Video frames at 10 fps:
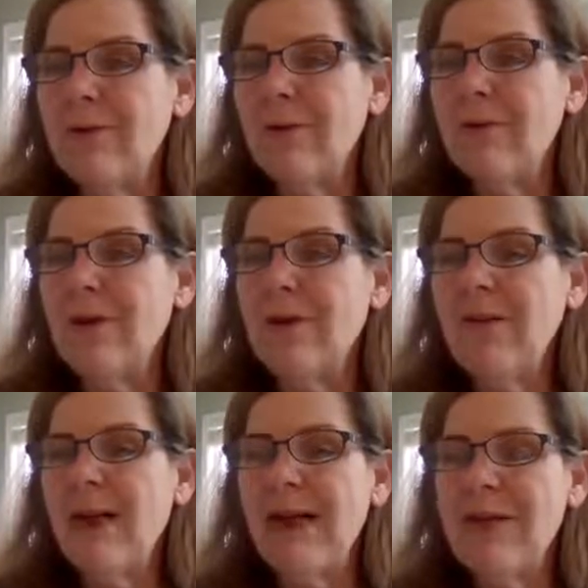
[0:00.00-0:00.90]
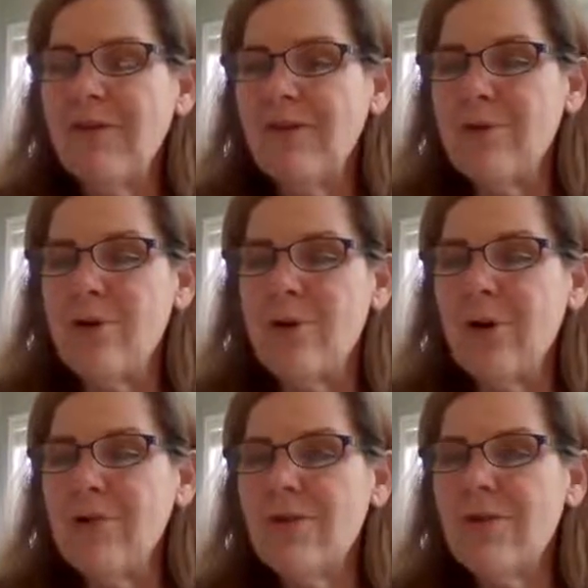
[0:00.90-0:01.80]
North Carolina, some
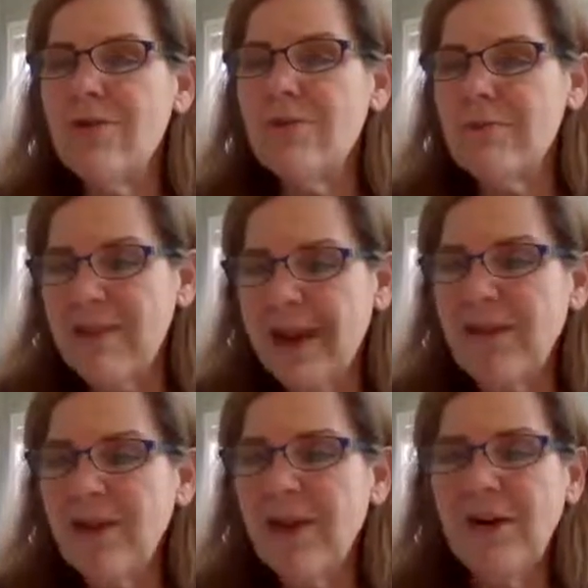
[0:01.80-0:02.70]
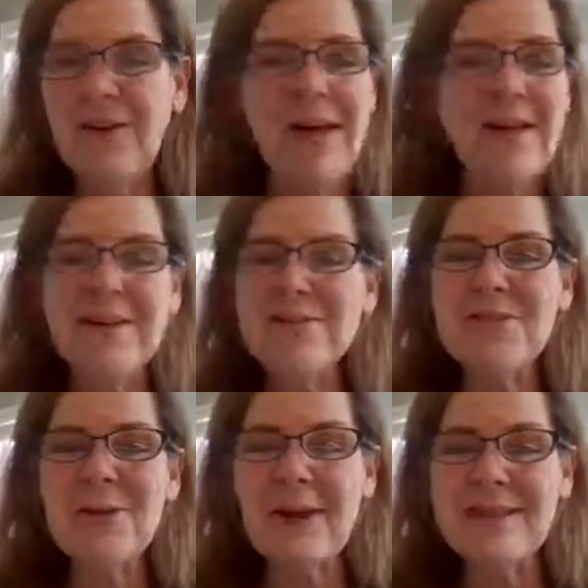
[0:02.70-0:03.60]
Georgias, some South Carolinas.
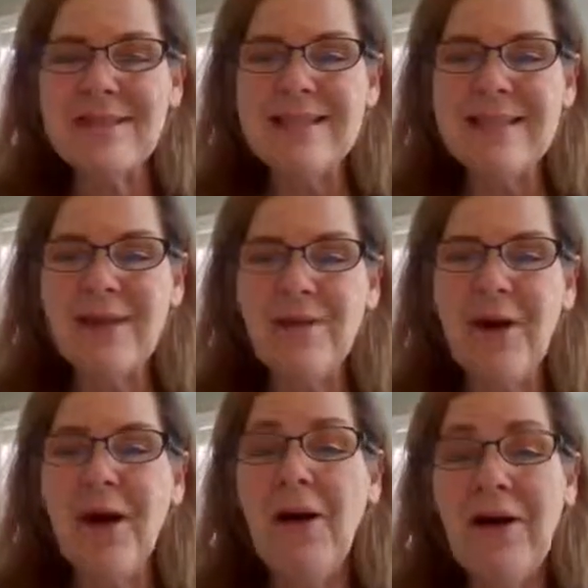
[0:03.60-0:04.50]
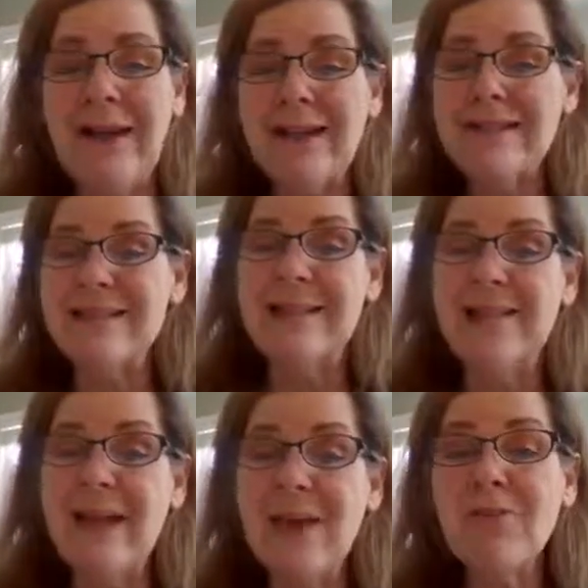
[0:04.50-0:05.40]
Great to see you all, and I'll see you
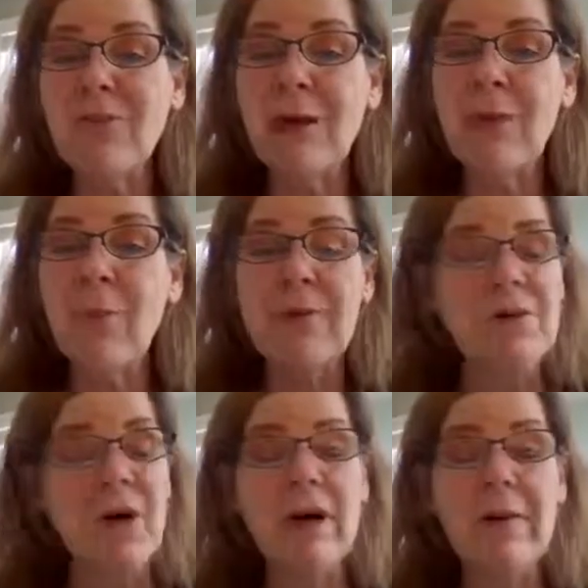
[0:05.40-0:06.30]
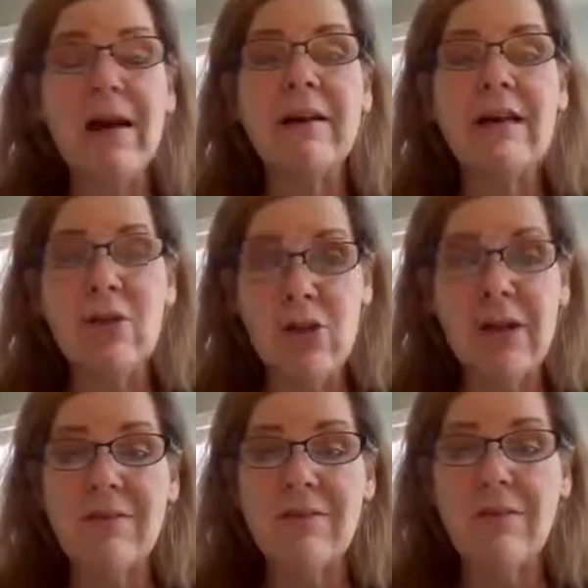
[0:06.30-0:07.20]
next week when we talk about
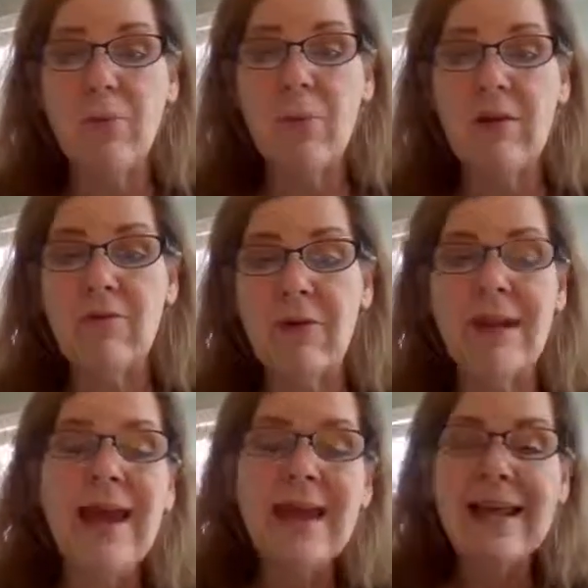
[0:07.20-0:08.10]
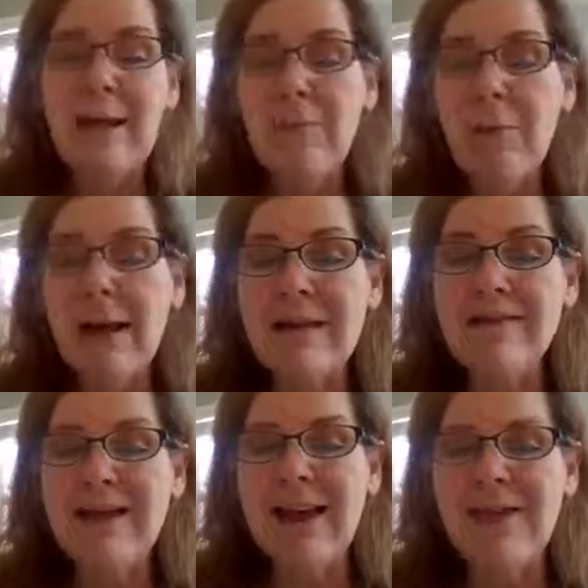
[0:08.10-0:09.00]
ingested poison. Keep your pets
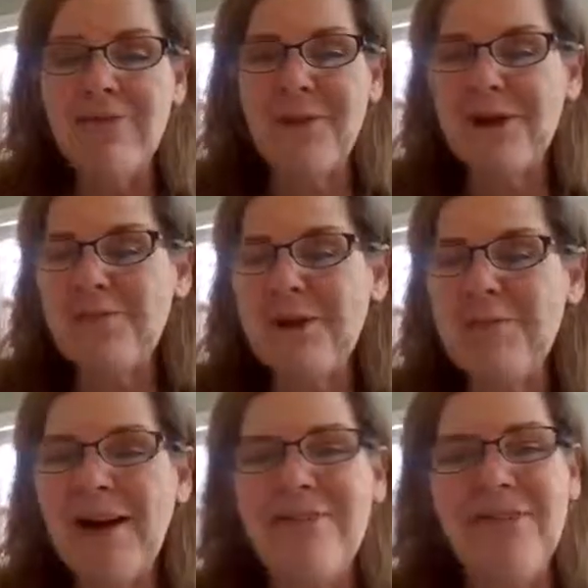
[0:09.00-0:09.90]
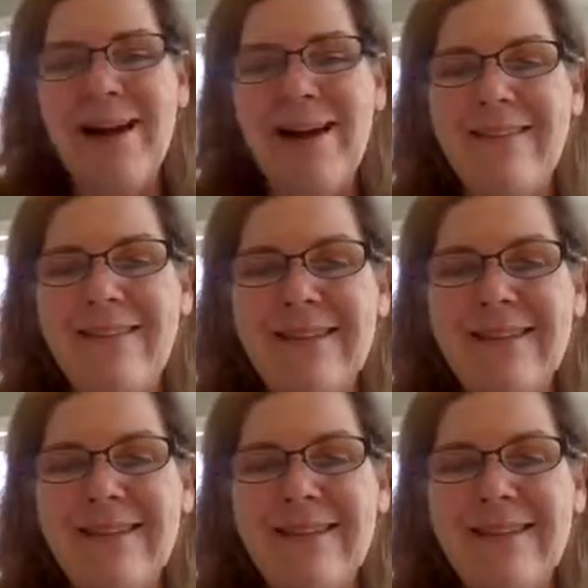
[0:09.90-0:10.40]
safe. Bye-bye for now.